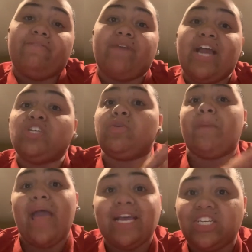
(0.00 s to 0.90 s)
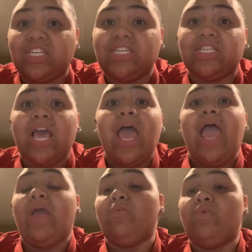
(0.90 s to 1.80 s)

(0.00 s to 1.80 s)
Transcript: find your passions and